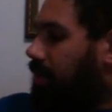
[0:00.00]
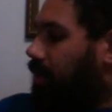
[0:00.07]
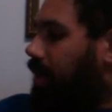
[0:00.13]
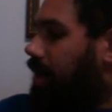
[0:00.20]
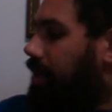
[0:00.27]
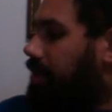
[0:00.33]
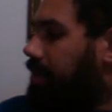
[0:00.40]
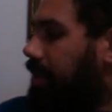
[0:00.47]

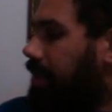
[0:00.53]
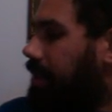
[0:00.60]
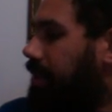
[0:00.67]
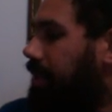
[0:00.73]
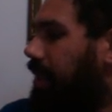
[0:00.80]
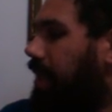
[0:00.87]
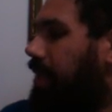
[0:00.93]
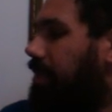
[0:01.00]
Which in
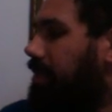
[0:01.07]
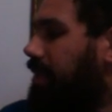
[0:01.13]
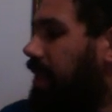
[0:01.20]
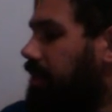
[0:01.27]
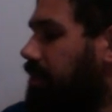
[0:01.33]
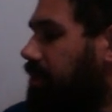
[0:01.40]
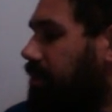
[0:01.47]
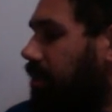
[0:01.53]

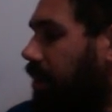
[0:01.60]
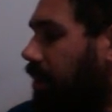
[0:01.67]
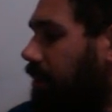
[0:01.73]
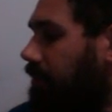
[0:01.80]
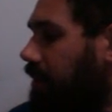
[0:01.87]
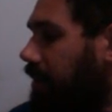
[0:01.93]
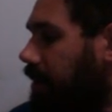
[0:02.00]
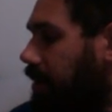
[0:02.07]
this
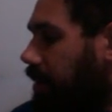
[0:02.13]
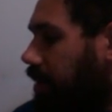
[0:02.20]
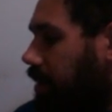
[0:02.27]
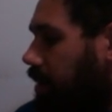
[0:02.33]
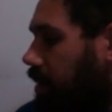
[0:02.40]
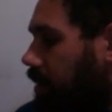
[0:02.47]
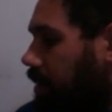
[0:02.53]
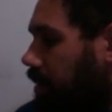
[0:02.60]
story,
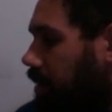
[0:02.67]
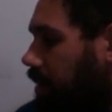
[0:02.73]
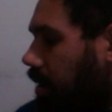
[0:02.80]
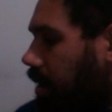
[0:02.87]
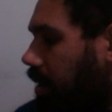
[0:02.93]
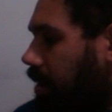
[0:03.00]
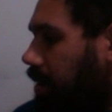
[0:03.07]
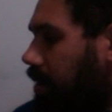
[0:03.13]

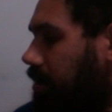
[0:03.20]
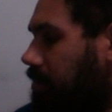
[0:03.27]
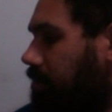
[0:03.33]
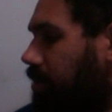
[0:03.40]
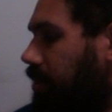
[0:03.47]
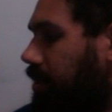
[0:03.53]
um,